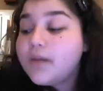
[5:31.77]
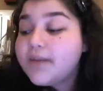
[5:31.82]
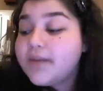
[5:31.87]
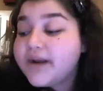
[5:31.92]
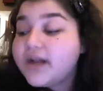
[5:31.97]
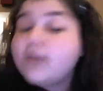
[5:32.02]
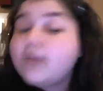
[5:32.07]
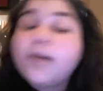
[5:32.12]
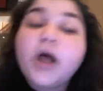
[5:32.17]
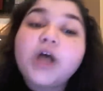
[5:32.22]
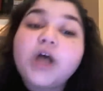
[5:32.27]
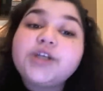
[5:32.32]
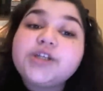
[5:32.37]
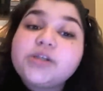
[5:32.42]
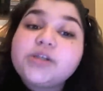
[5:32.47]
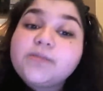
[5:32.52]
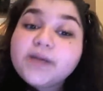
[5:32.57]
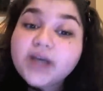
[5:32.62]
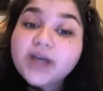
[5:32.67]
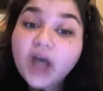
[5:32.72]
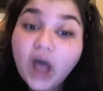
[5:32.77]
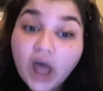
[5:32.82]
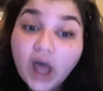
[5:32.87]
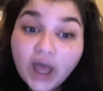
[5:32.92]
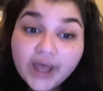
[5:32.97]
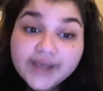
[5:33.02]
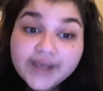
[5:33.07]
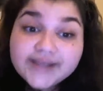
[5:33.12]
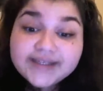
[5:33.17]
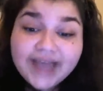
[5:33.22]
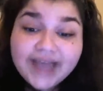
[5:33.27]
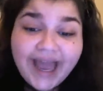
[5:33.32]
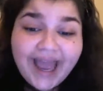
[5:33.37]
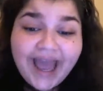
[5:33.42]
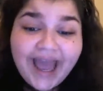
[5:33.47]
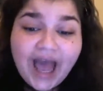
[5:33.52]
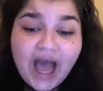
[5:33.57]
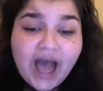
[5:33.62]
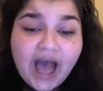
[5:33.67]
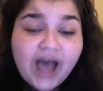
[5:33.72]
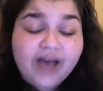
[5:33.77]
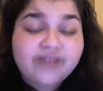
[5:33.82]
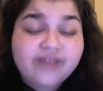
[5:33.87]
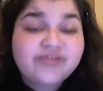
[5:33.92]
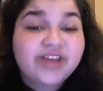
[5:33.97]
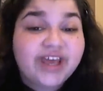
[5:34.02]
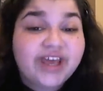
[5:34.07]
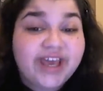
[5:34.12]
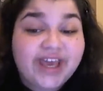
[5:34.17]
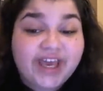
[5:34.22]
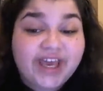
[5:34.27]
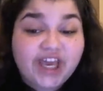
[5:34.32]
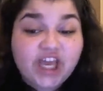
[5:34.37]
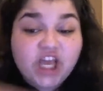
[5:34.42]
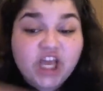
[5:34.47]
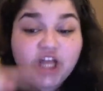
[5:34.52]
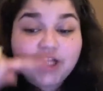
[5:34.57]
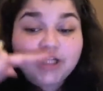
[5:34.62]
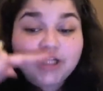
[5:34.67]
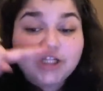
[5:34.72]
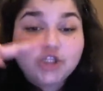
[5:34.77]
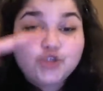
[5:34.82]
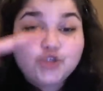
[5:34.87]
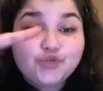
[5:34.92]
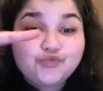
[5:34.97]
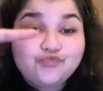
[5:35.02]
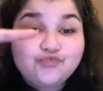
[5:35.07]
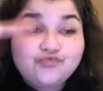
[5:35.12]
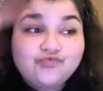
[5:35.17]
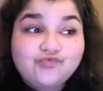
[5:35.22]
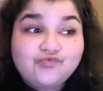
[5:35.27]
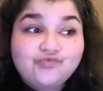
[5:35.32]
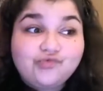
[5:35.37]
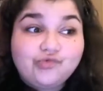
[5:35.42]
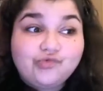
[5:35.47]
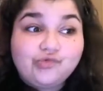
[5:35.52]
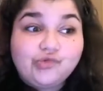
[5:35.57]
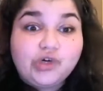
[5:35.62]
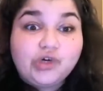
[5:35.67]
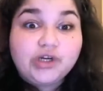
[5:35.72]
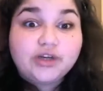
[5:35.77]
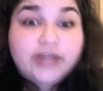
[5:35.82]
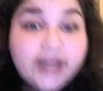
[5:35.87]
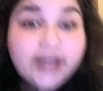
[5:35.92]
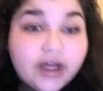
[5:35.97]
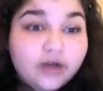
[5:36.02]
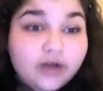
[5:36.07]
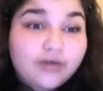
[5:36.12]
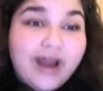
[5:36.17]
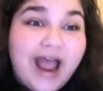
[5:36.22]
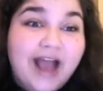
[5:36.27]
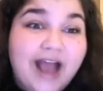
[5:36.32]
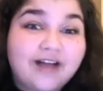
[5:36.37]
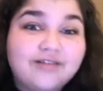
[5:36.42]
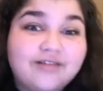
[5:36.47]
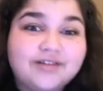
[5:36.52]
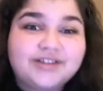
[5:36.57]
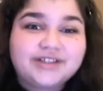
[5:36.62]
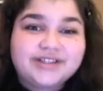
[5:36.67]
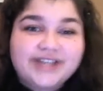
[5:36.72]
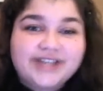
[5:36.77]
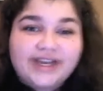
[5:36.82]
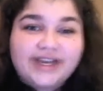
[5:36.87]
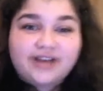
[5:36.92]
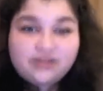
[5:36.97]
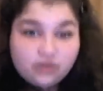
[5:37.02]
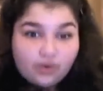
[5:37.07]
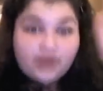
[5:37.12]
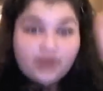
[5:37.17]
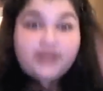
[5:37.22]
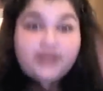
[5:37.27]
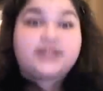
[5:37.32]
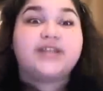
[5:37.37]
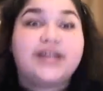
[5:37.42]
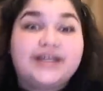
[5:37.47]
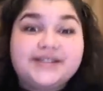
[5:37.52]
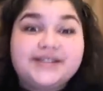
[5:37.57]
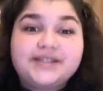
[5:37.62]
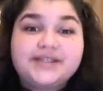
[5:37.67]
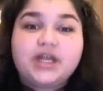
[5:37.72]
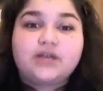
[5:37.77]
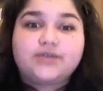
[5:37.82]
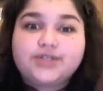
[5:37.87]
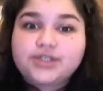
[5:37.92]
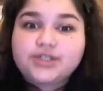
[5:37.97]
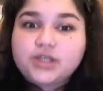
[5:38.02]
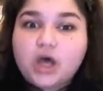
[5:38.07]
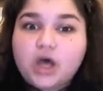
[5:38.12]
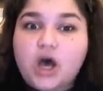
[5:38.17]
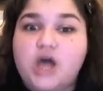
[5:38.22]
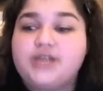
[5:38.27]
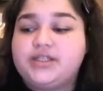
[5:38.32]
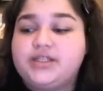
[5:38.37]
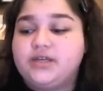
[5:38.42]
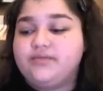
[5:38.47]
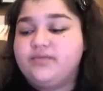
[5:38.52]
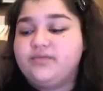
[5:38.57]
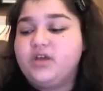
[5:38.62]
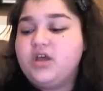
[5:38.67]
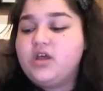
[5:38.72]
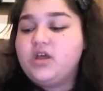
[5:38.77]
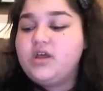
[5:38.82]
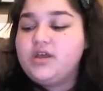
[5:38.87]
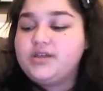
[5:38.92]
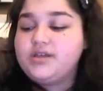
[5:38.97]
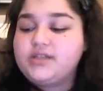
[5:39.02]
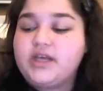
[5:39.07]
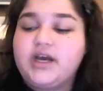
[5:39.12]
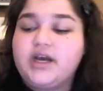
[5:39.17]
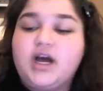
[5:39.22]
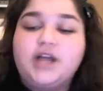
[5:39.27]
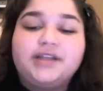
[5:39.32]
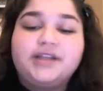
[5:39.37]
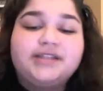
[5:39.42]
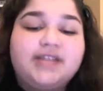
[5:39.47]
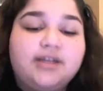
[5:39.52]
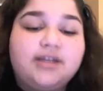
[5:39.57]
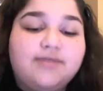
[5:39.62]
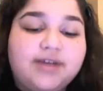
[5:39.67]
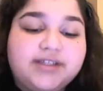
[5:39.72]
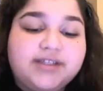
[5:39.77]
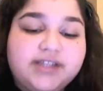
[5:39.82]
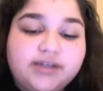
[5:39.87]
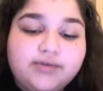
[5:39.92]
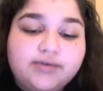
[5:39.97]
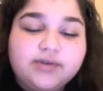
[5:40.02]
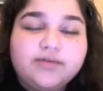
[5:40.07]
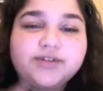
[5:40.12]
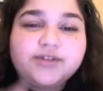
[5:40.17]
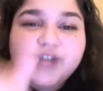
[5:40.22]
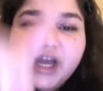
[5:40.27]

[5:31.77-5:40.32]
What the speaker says: on my nail polishes because I have a nail rack, which is like the one at the nail salon, which is awesome. So I got this NYC one,